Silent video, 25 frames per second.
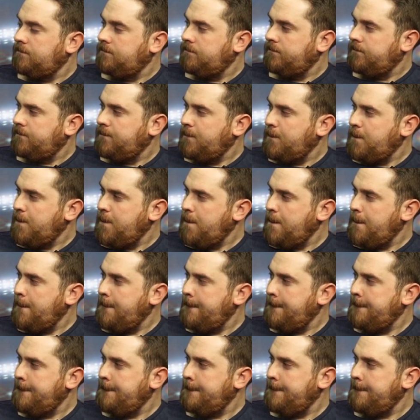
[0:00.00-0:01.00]

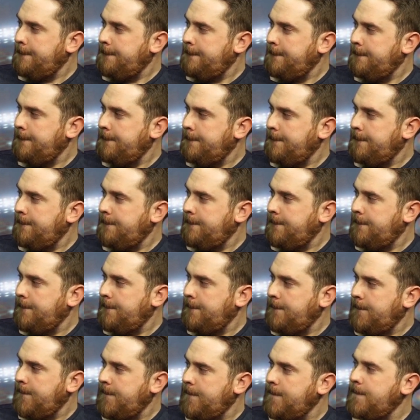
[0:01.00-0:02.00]

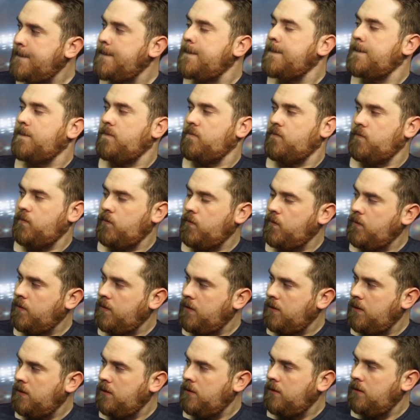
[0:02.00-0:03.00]

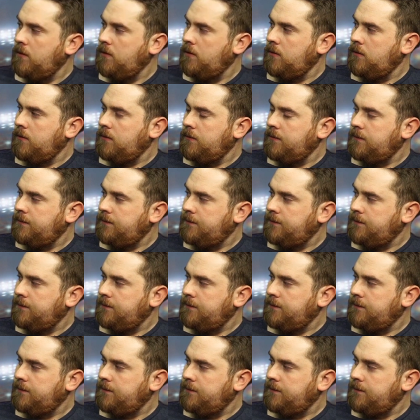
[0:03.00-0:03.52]
(not speaking)